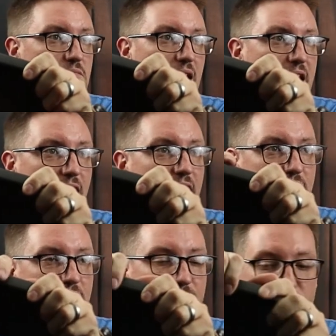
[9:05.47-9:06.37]
I
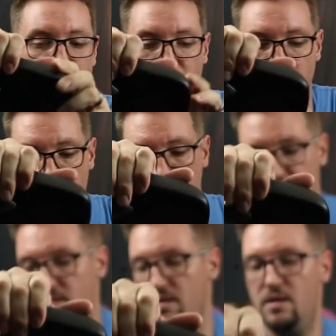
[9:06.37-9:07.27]
didn't have to do anything.
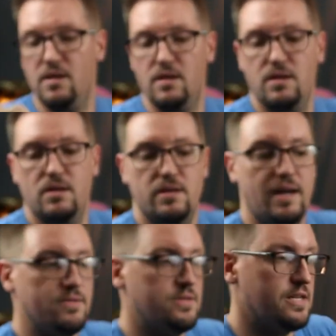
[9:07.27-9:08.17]

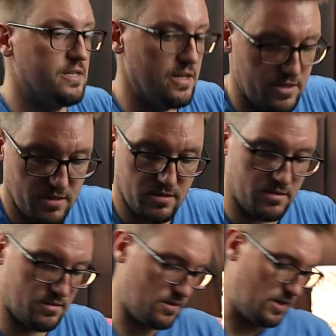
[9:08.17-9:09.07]
That's nice,
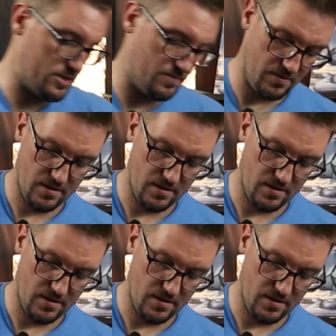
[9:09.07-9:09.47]
awesome.